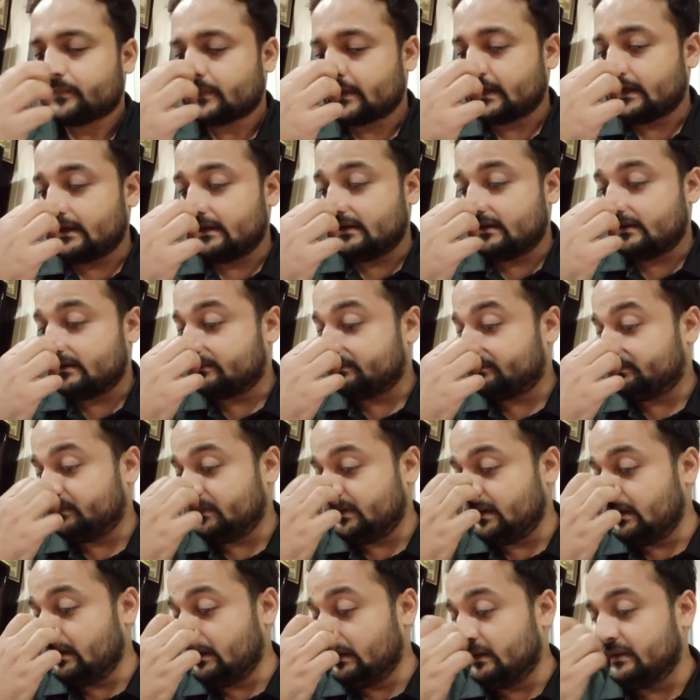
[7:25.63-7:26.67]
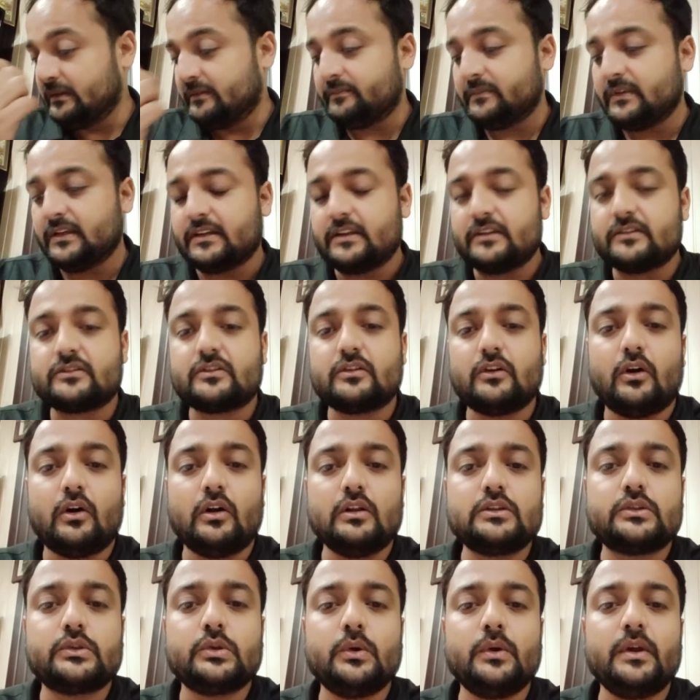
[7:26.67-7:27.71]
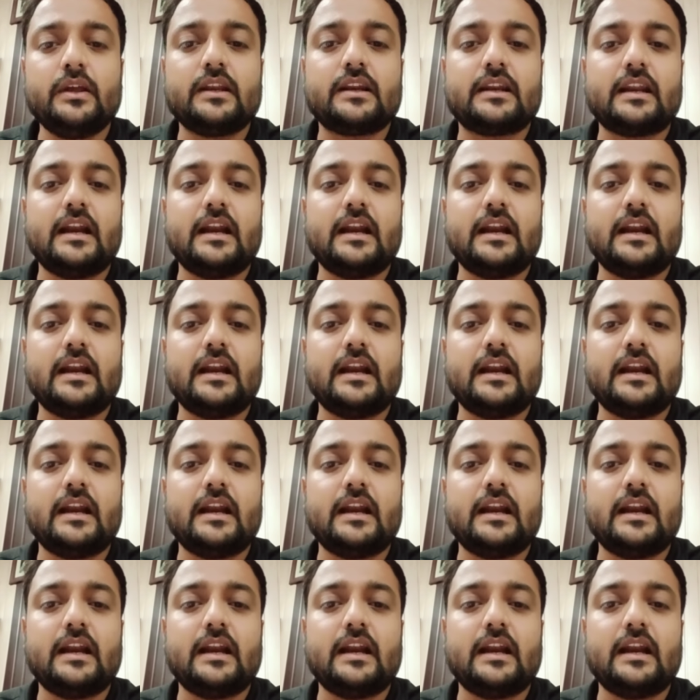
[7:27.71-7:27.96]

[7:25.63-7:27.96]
uh, it is also a